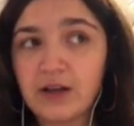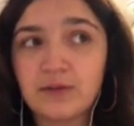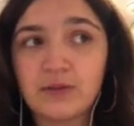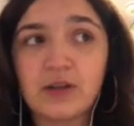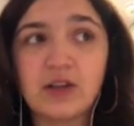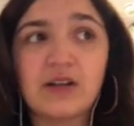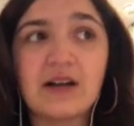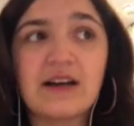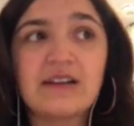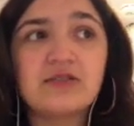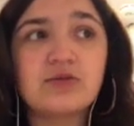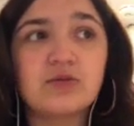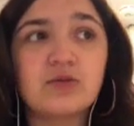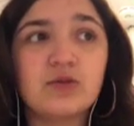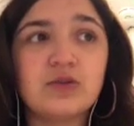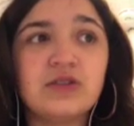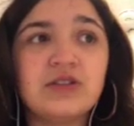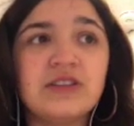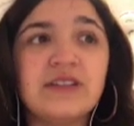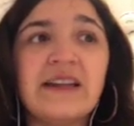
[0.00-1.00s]
Class
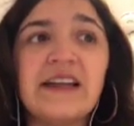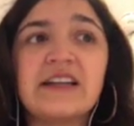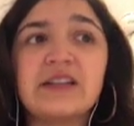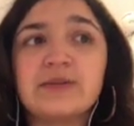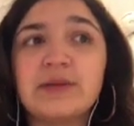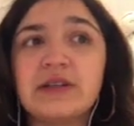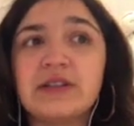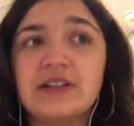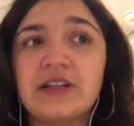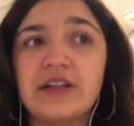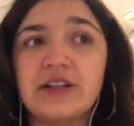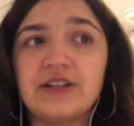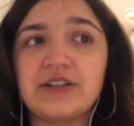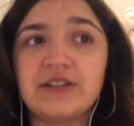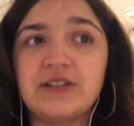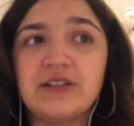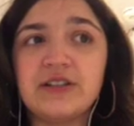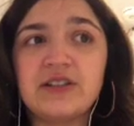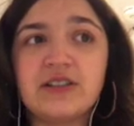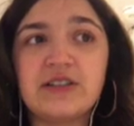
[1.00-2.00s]
rules and
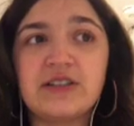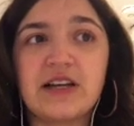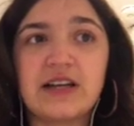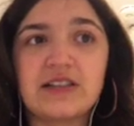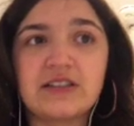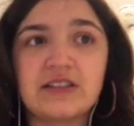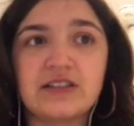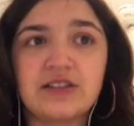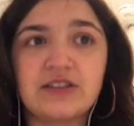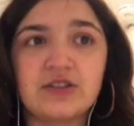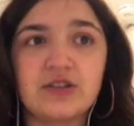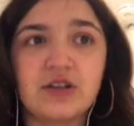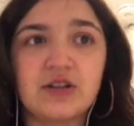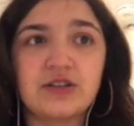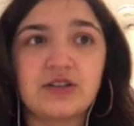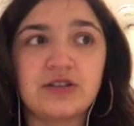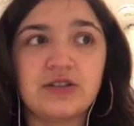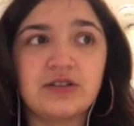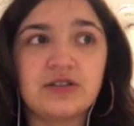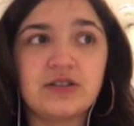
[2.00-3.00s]
expectations, task
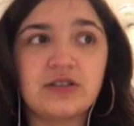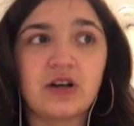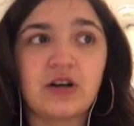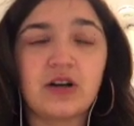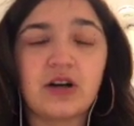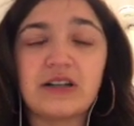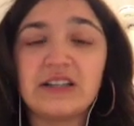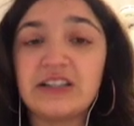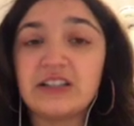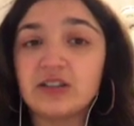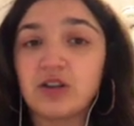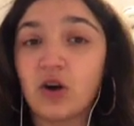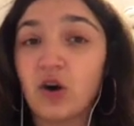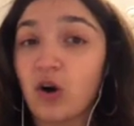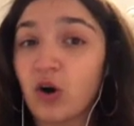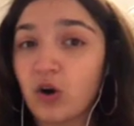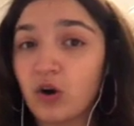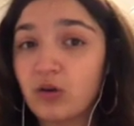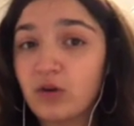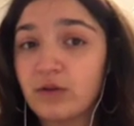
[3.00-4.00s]
instructions need to
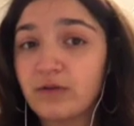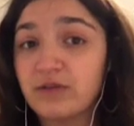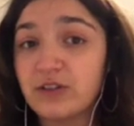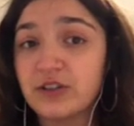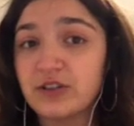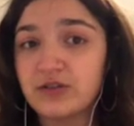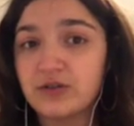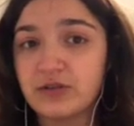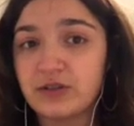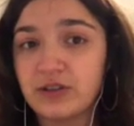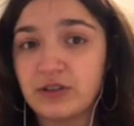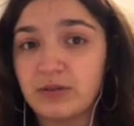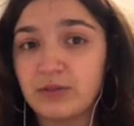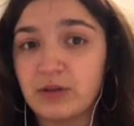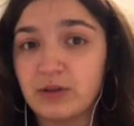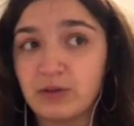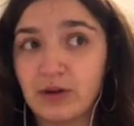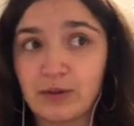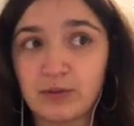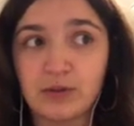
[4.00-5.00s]
all visually be
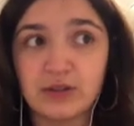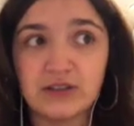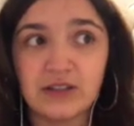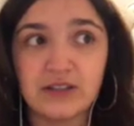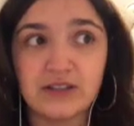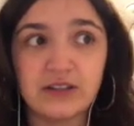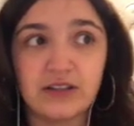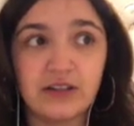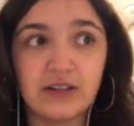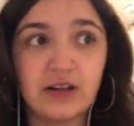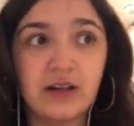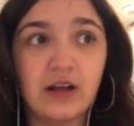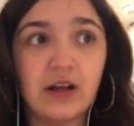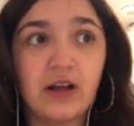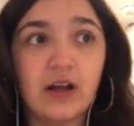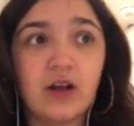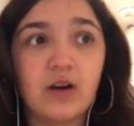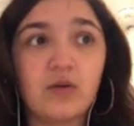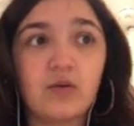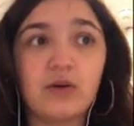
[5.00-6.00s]
represented
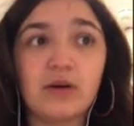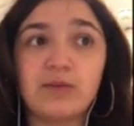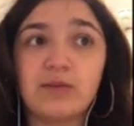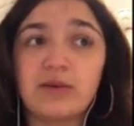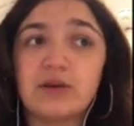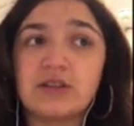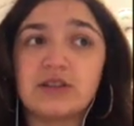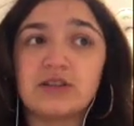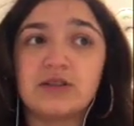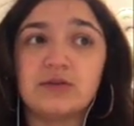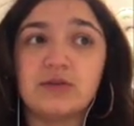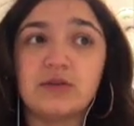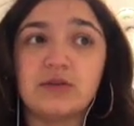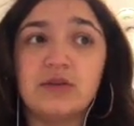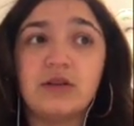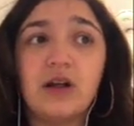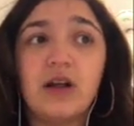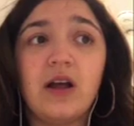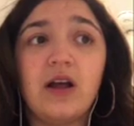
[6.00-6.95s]
where possible.